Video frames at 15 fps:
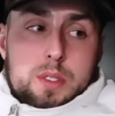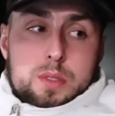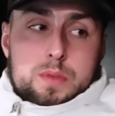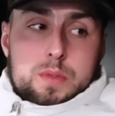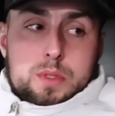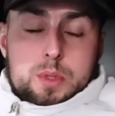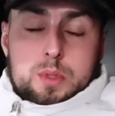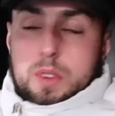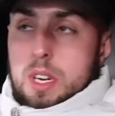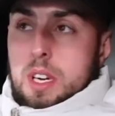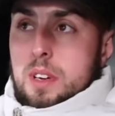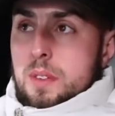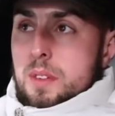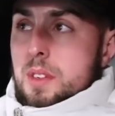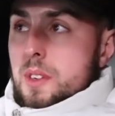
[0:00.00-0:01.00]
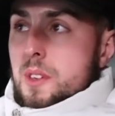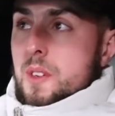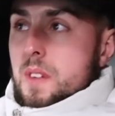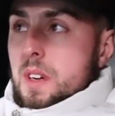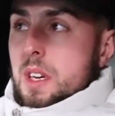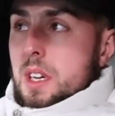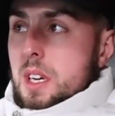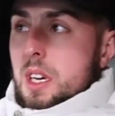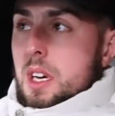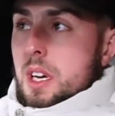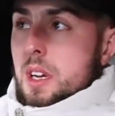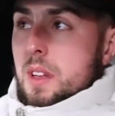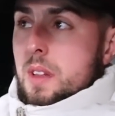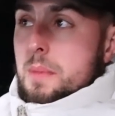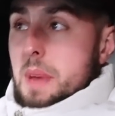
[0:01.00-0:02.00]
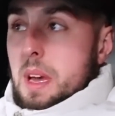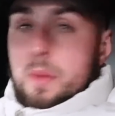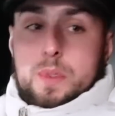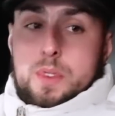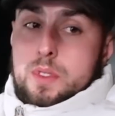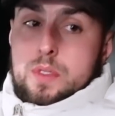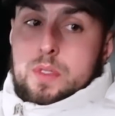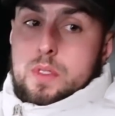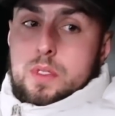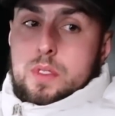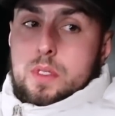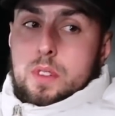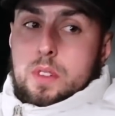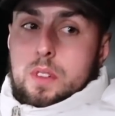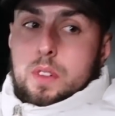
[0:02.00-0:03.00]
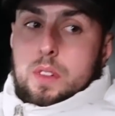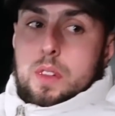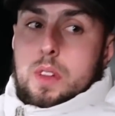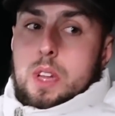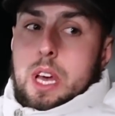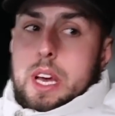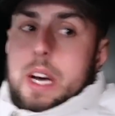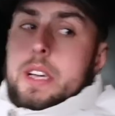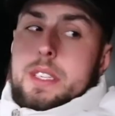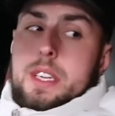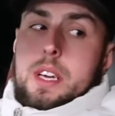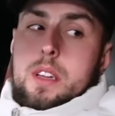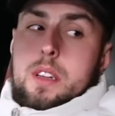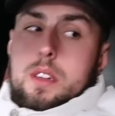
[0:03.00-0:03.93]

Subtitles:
all round. Yeah. The main was 8/10.